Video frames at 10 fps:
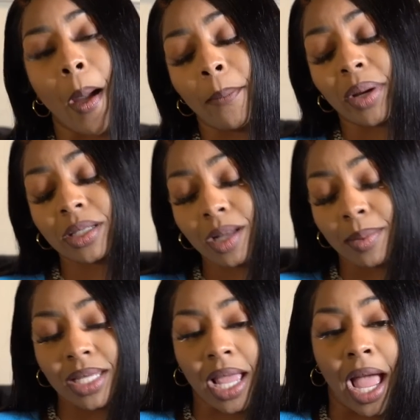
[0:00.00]
But you know what
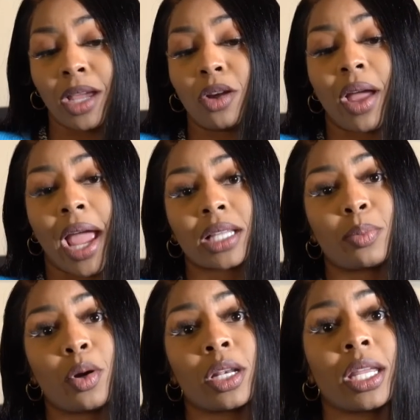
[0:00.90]
I'm saying? I ain't gonna act
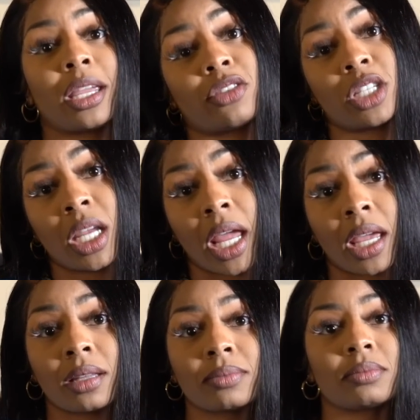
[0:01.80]
upon it if she
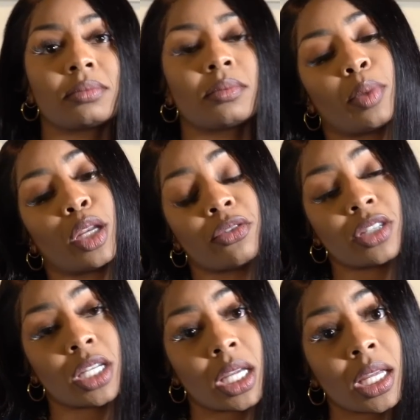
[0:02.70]
ain't. But if
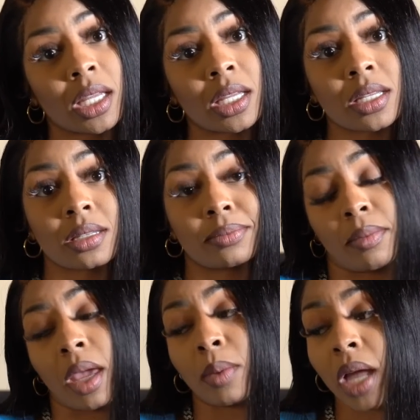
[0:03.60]
she is,
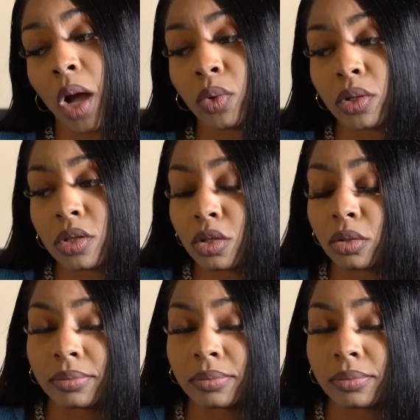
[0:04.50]
maybe I will too.